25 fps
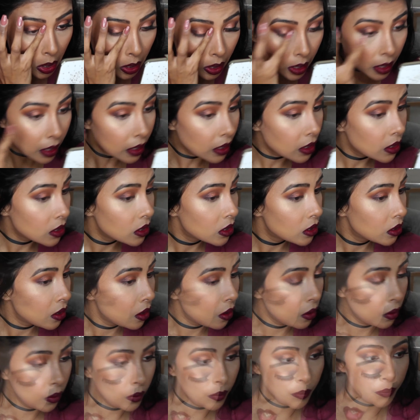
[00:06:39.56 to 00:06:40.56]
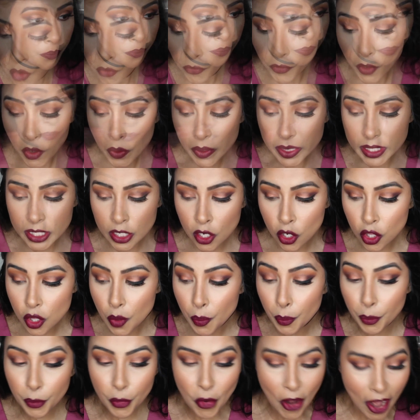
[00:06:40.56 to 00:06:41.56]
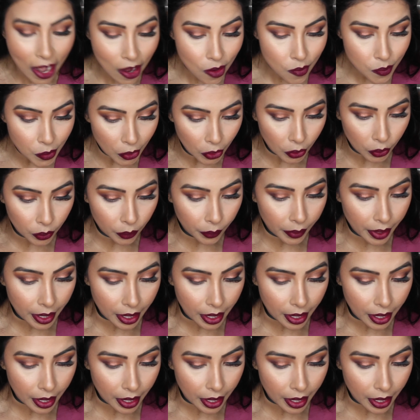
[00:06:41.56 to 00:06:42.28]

Like so. Focusing on the brow bone